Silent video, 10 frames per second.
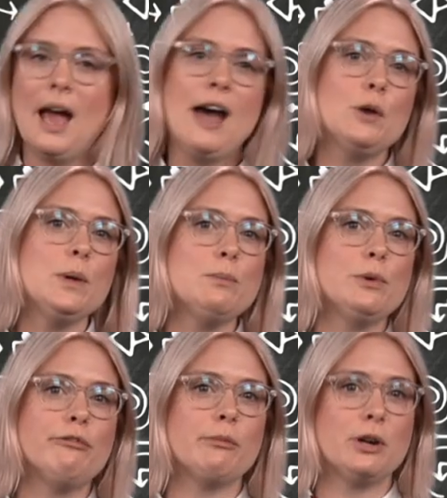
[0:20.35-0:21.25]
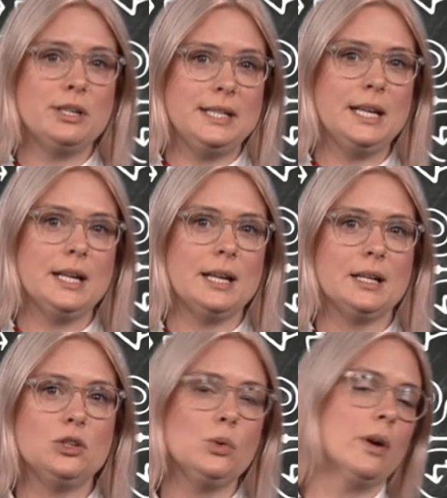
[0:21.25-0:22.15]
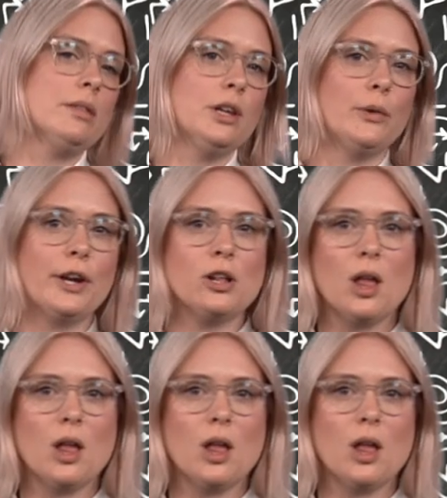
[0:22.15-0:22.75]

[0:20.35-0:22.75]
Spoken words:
How do we move from our data to our theoretical